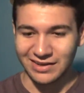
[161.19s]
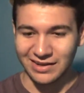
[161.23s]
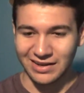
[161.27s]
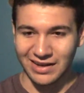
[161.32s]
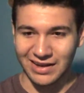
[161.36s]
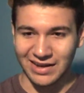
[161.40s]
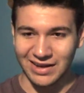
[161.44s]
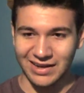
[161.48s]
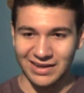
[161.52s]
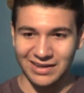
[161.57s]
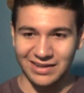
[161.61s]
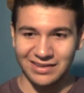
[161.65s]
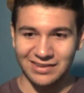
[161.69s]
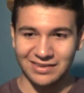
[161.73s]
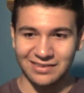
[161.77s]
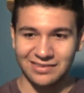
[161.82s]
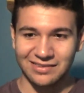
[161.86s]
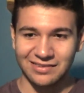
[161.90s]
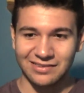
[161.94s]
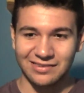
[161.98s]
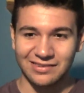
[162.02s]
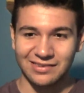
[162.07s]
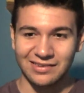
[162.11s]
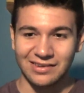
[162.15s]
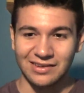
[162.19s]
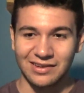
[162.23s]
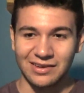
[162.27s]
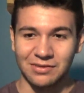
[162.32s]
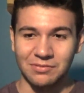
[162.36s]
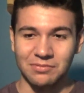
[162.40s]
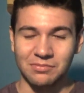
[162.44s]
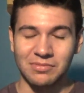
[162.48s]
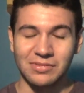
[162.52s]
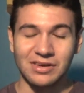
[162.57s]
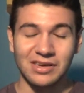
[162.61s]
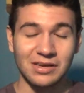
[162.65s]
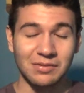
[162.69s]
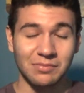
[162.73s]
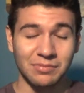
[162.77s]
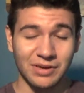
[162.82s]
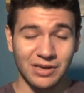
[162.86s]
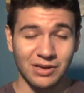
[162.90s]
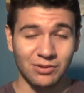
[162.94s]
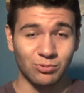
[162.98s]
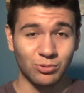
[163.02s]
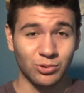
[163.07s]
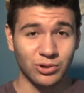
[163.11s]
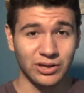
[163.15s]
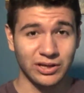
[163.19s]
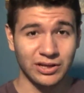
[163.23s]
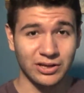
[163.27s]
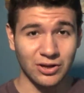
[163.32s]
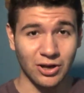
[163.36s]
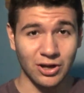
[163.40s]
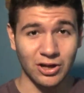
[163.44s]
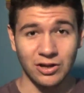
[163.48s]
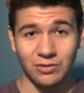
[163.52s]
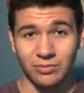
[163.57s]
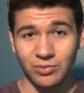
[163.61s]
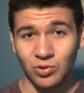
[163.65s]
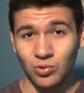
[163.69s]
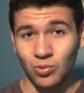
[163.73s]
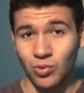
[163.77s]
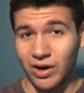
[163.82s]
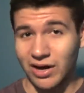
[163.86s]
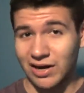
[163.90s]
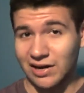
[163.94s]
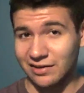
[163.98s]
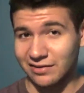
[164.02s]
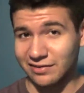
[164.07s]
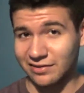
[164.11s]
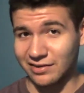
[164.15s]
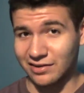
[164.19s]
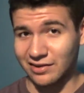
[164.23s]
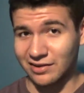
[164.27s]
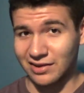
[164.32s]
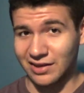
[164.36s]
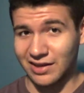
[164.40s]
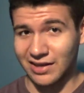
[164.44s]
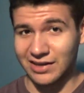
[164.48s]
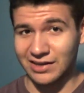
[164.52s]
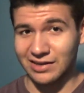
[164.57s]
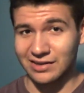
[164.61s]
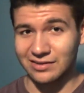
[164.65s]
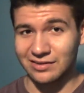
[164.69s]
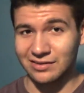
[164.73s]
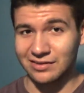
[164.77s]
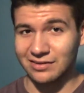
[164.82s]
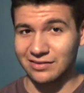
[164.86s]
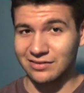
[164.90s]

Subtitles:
And me being really gullible, wanting to like